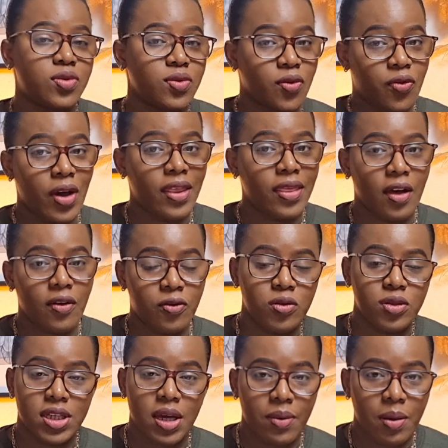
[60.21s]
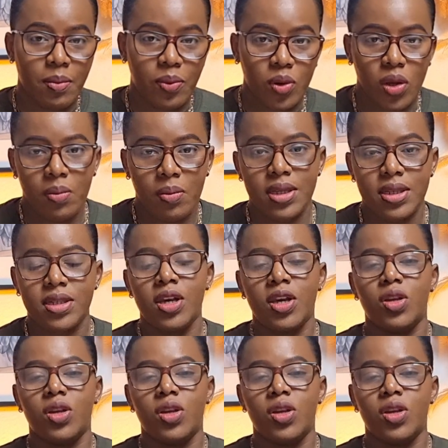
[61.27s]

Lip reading: to find that full-time employment,